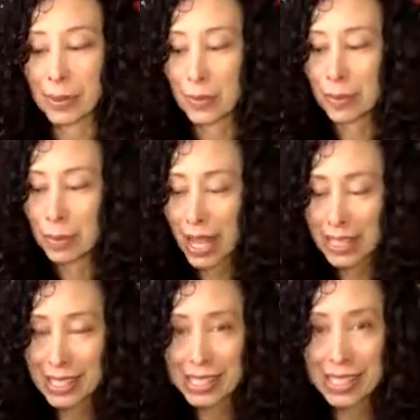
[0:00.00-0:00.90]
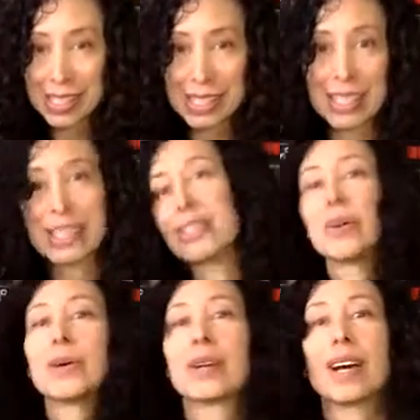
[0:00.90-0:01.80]
We practice this in
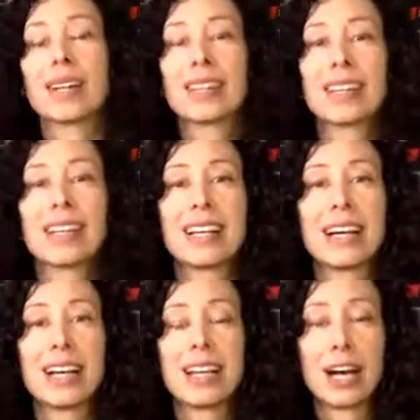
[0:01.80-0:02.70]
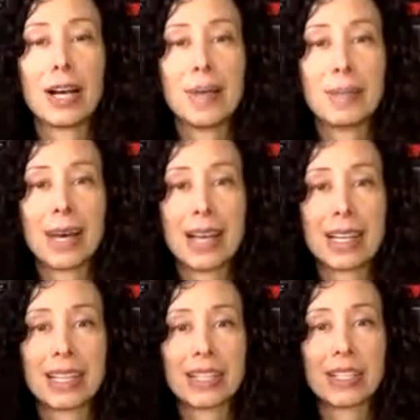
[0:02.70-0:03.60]
yoga. It
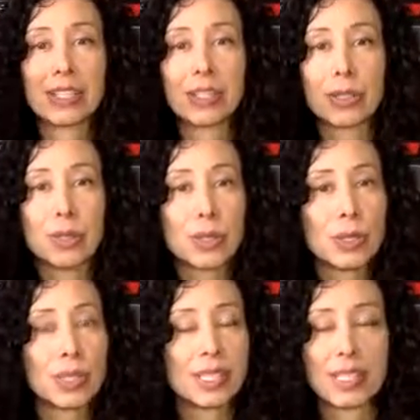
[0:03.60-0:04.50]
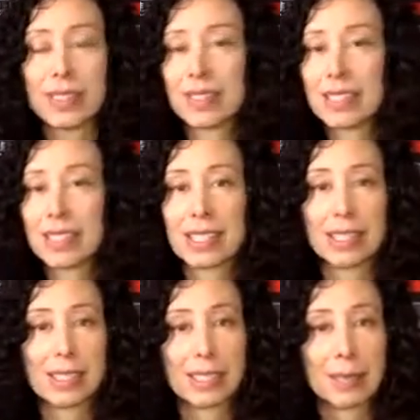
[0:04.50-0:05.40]
automatically soothes the nervous
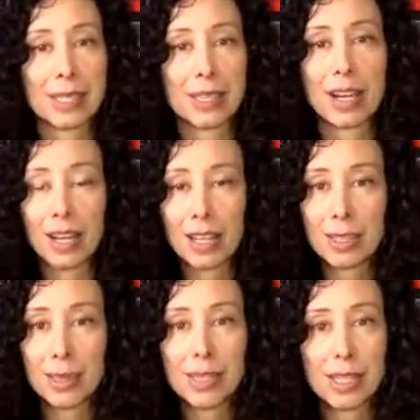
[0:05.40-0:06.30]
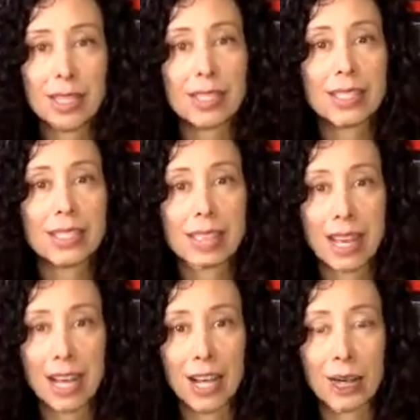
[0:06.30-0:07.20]
system, it calms us
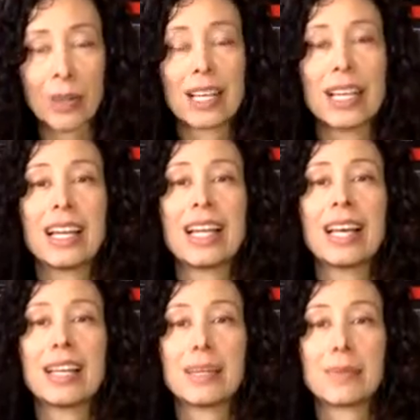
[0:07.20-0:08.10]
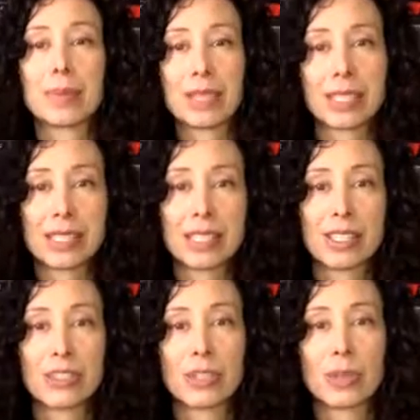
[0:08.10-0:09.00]
down, and it brings
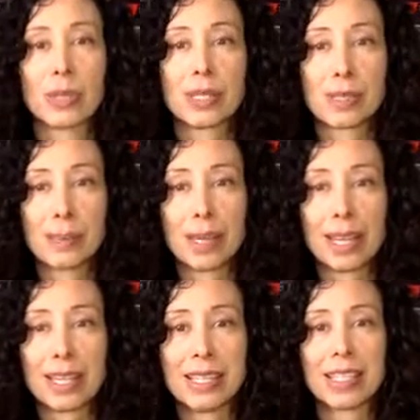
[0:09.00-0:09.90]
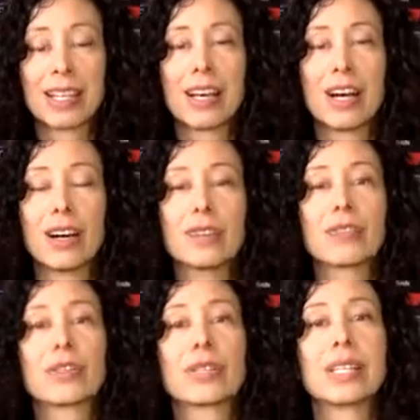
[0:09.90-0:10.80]
us to a space of
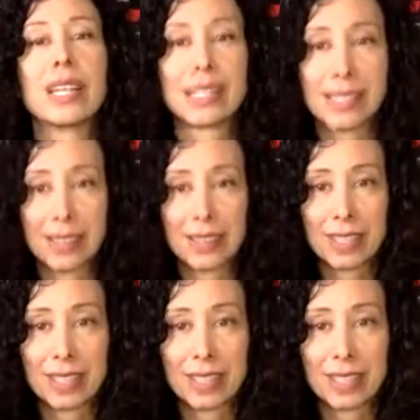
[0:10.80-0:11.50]
creativity.